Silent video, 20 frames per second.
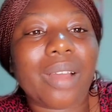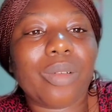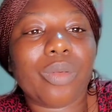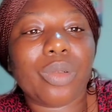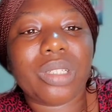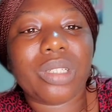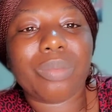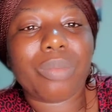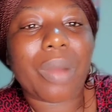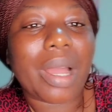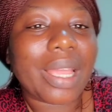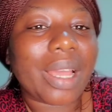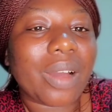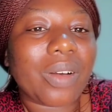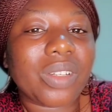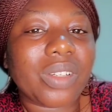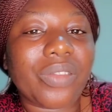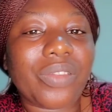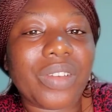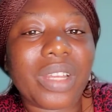wode Maya
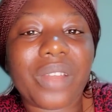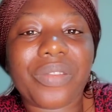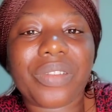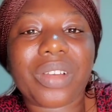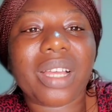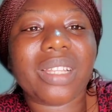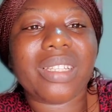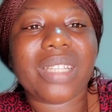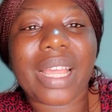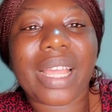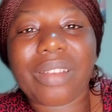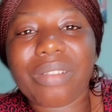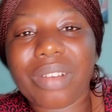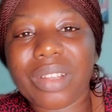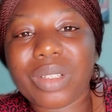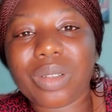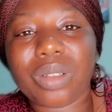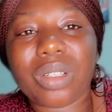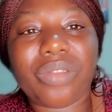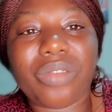or defend
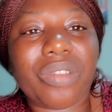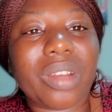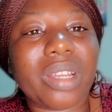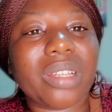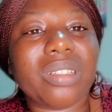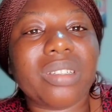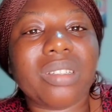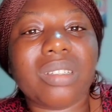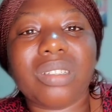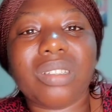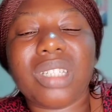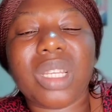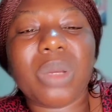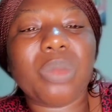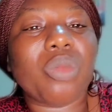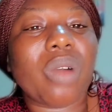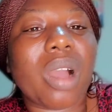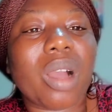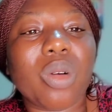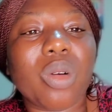Africantigress or defend
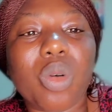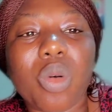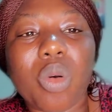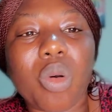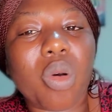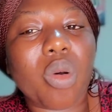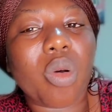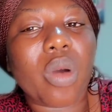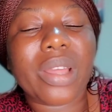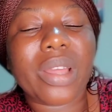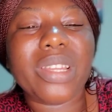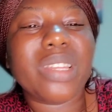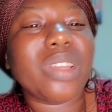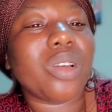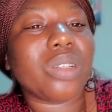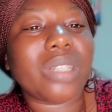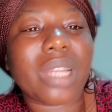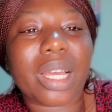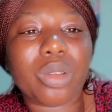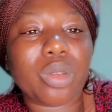Dim Wango or any
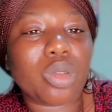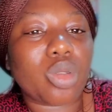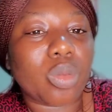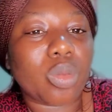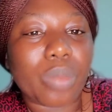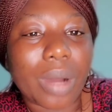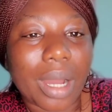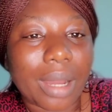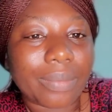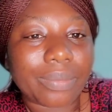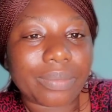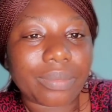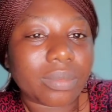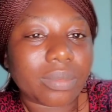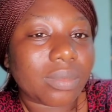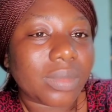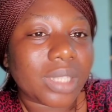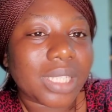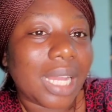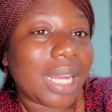other YouTuber.
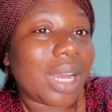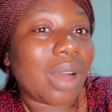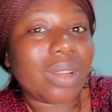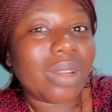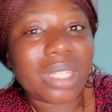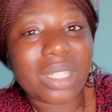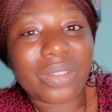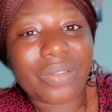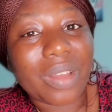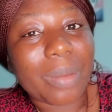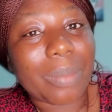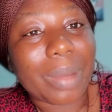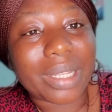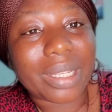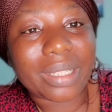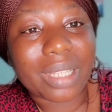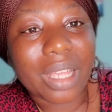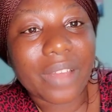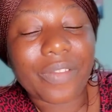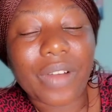I can only defend
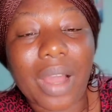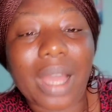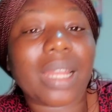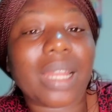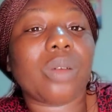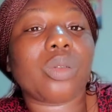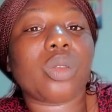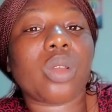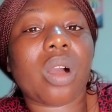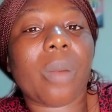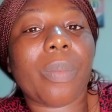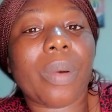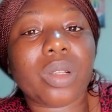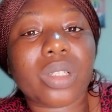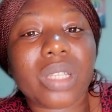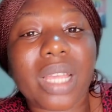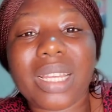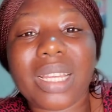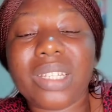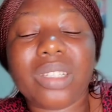myself and I'll talk
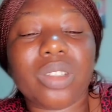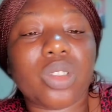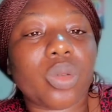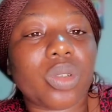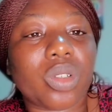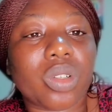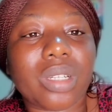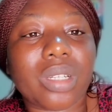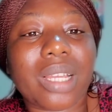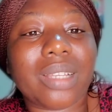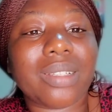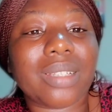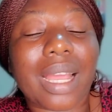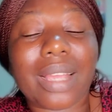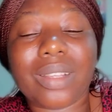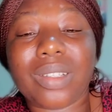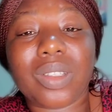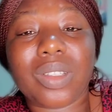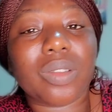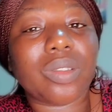about any situation that
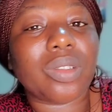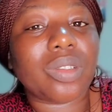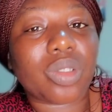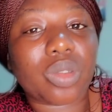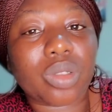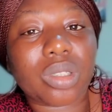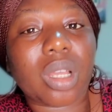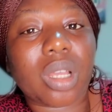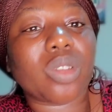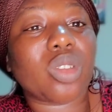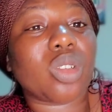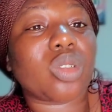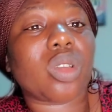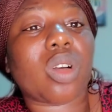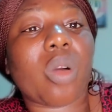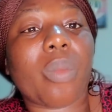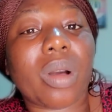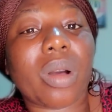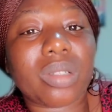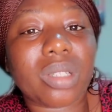I see on the street. I'll just
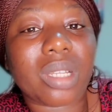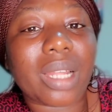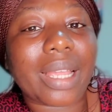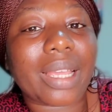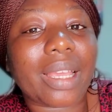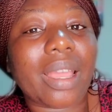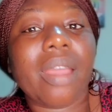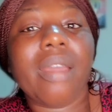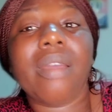talk about it like